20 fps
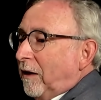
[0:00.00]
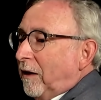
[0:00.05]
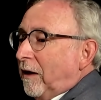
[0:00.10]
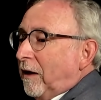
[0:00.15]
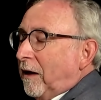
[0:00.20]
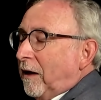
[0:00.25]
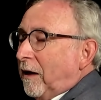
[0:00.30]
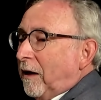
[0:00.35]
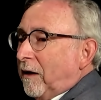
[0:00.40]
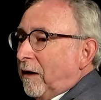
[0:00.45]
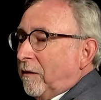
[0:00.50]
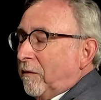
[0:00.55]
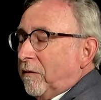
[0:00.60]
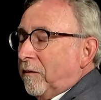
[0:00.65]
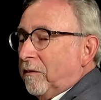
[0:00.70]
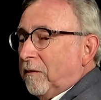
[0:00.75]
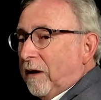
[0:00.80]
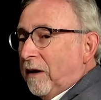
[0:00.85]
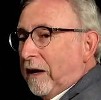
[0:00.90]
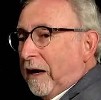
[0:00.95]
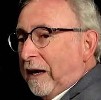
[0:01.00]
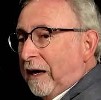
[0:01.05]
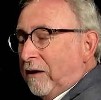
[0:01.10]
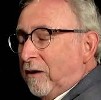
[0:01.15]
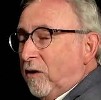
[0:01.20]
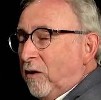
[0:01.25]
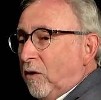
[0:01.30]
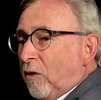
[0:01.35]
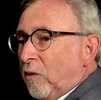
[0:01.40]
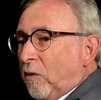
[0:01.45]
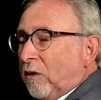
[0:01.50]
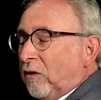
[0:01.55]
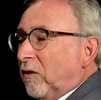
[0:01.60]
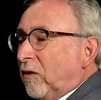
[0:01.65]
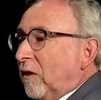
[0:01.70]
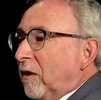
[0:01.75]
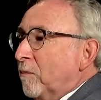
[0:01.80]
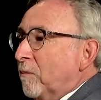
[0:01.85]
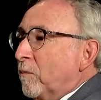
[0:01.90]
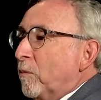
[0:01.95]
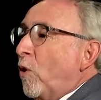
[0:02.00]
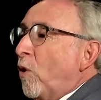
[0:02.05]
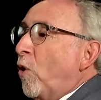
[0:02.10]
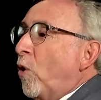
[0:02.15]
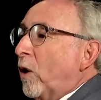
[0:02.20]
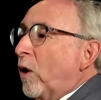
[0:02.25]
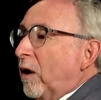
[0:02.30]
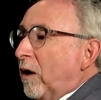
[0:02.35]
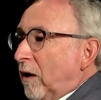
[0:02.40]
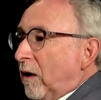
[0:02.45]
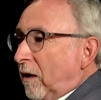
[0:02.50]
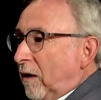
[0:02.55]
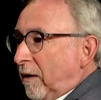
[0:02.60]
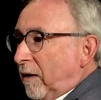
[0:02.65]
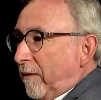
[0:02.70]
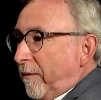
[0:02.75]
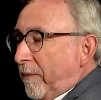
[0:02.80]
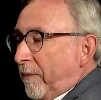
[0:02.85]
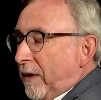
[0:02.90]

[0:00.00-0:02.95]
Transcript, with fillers: uh, I Q is important.